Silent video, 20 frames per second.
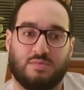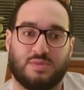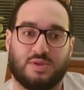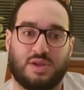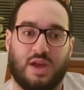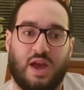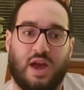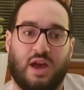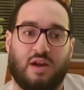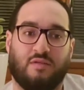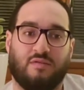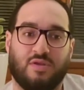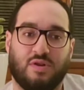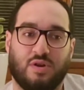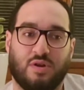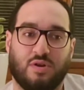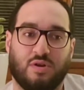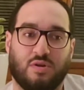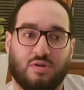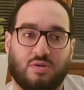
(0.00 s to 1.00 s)
to have
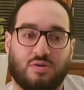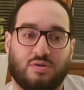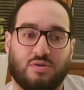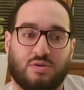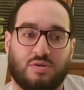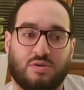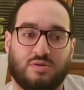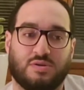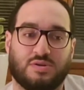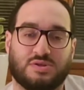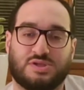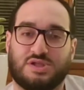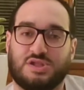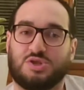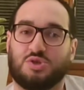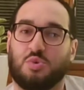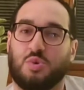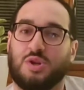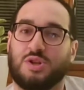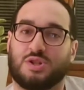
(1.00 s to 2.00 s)
their
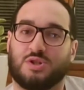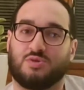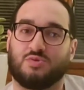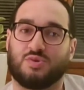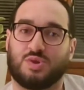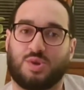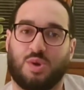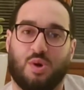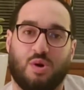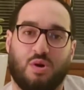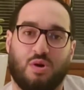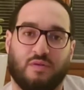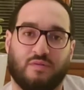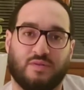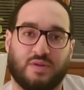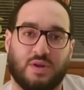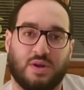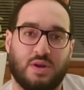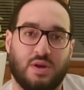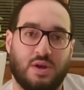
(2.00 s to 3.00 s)
situations resolved